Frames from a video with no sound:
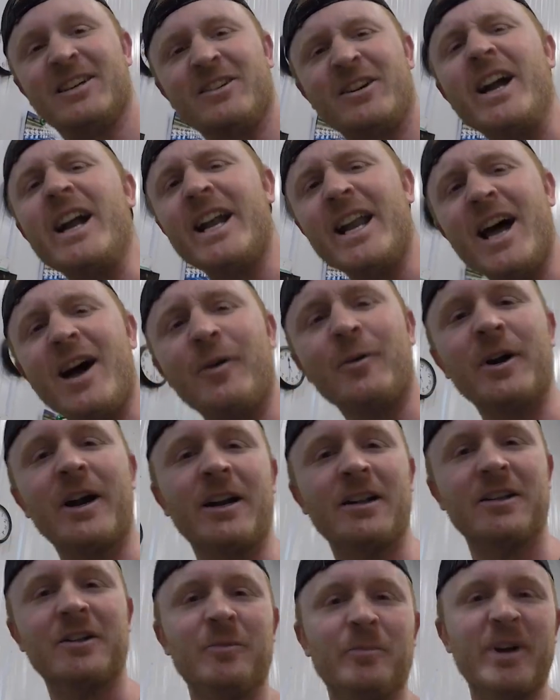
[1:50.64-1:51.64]
Right now we're
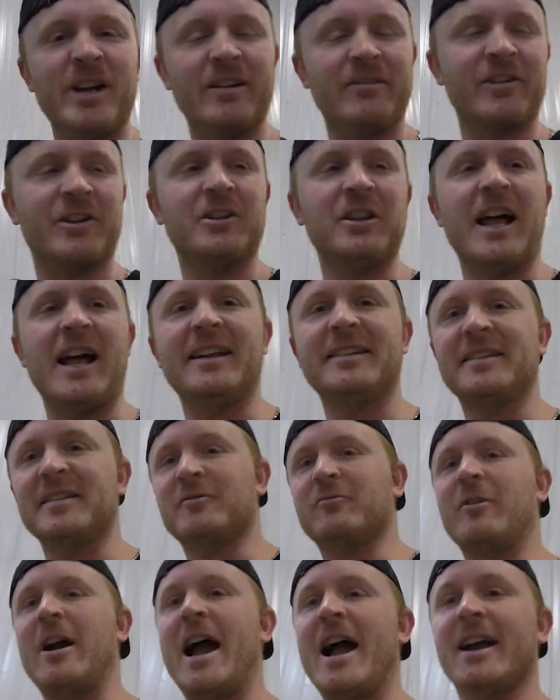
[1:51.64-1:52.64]
on a little bit of a classic
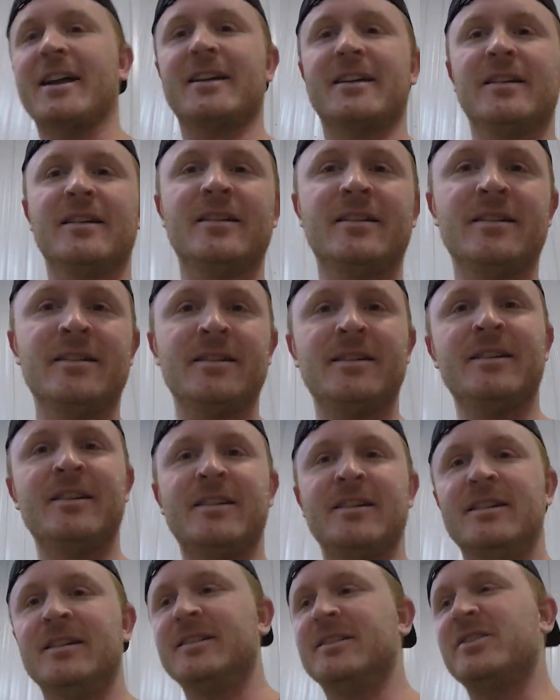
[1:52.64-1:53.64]
rock
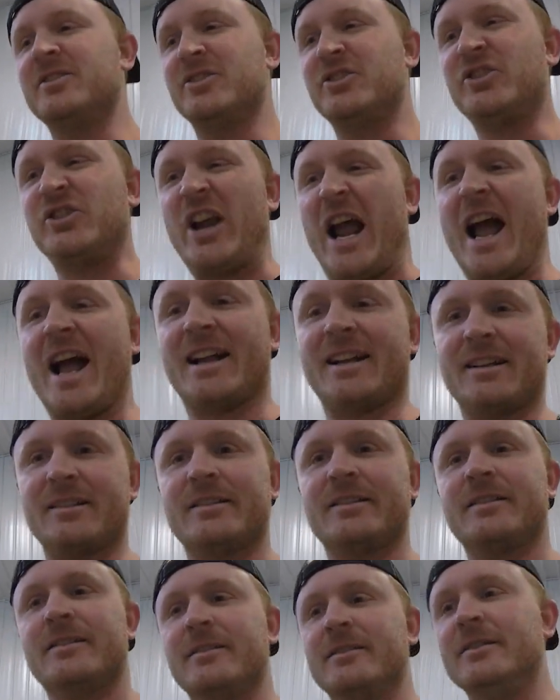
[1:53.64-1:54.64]
shock
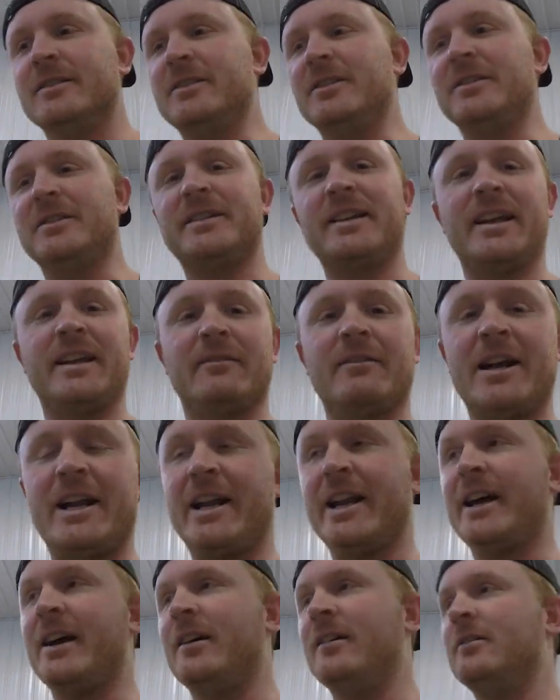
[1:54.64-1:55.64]
little thing right
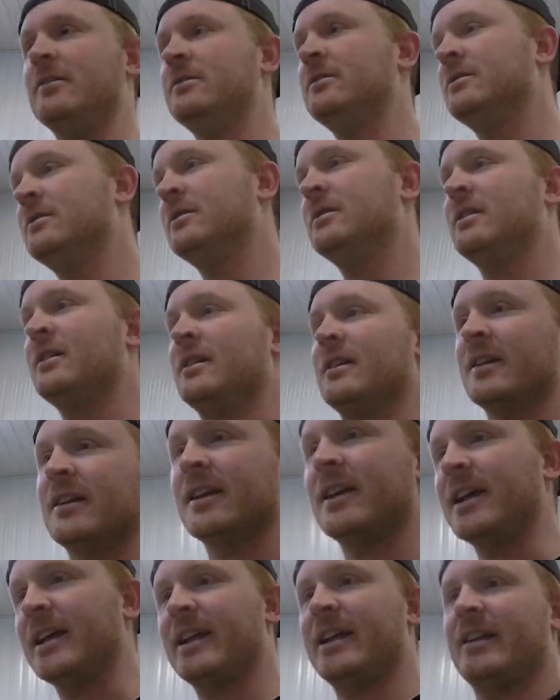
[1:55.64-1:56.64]
now.
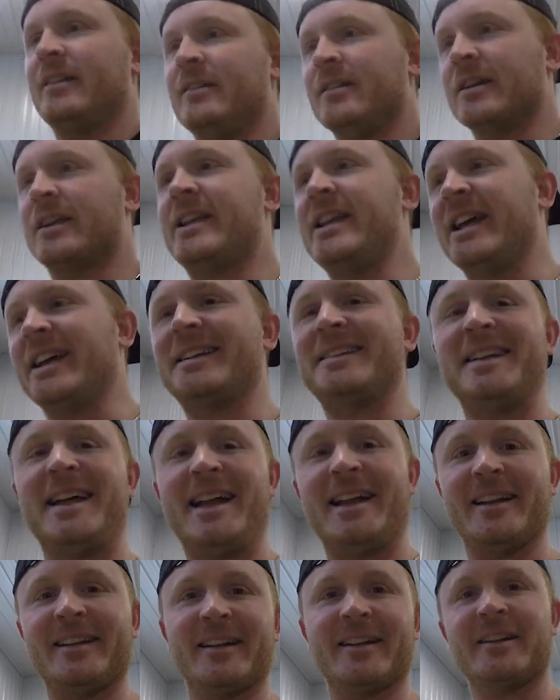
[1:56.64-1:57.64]
Kind of getting our kicks
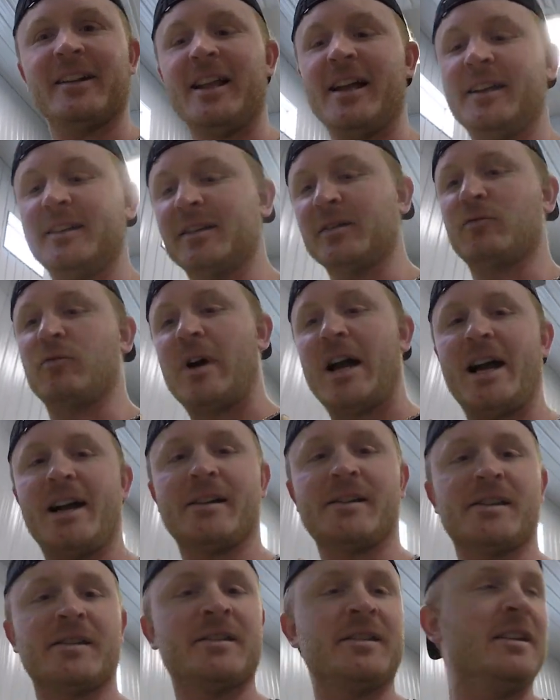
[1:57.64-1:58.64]
out of the classic
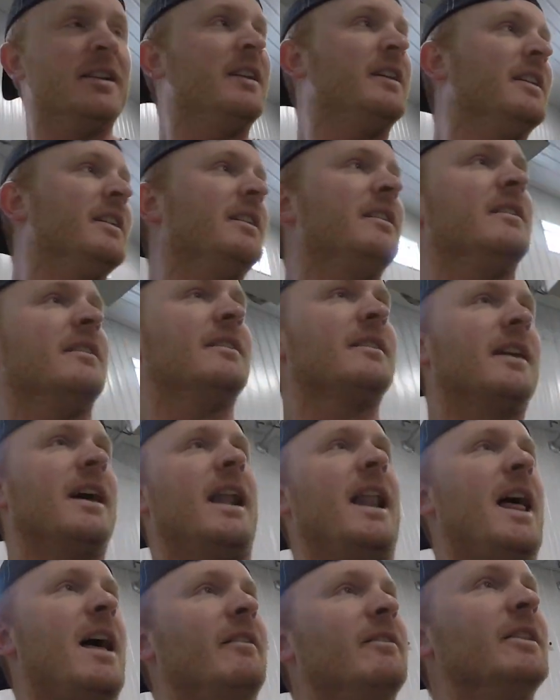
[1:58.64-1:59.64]
rocks.
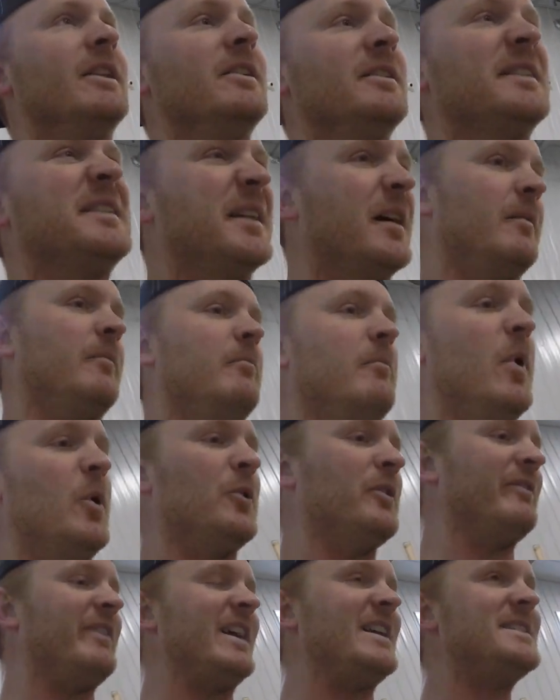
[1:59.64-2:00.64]
Gotta have a little something
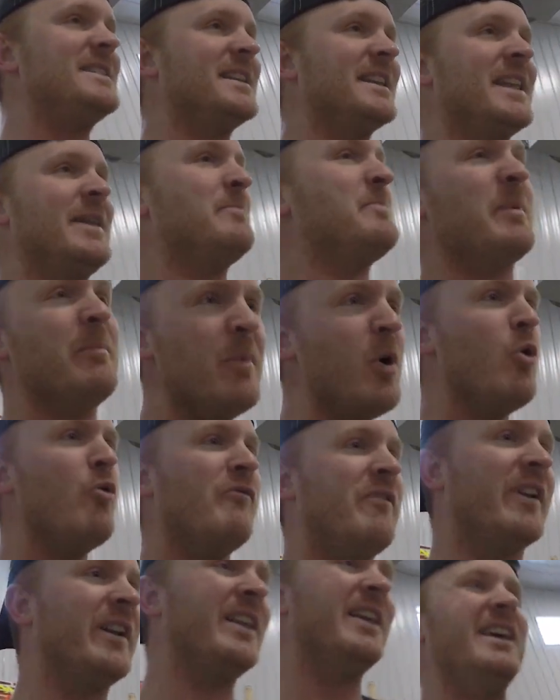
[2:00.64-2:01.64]
motivates you, keep you
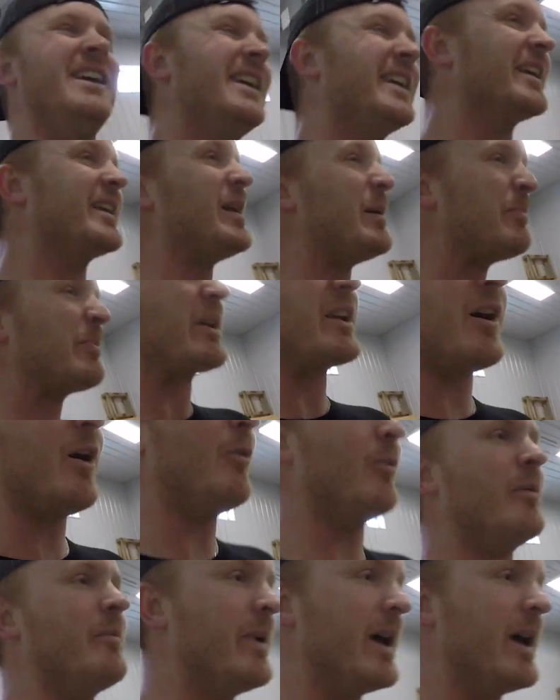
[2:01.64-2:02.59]
moving, keep it going,